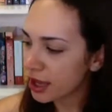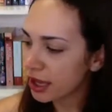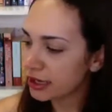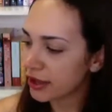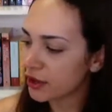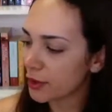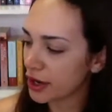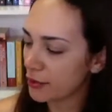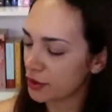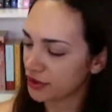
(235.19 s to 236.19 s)
Another one
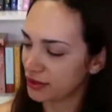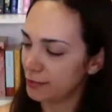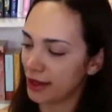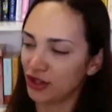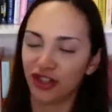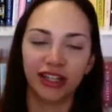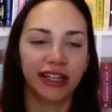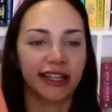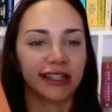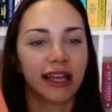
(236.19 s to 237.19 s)
I wanted to mention
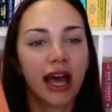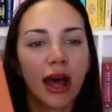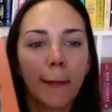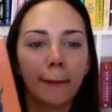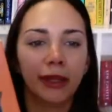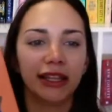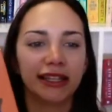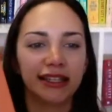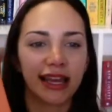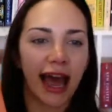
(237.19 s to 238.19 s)
is
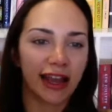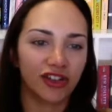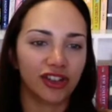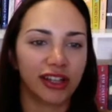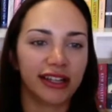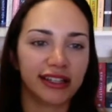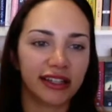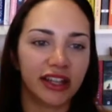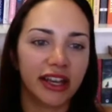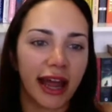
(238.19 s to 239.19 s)
Melissa Ashley's
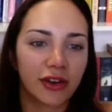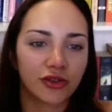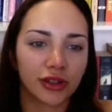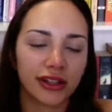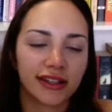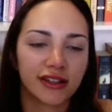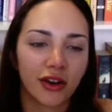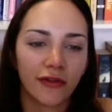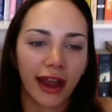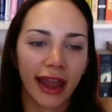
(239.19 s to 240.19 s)
The Naturalist
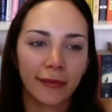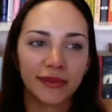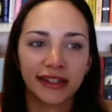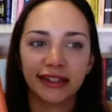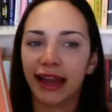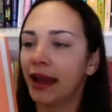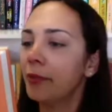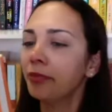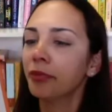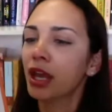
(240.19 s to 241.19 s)
of
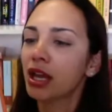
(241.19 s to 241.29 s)
Amsterdam.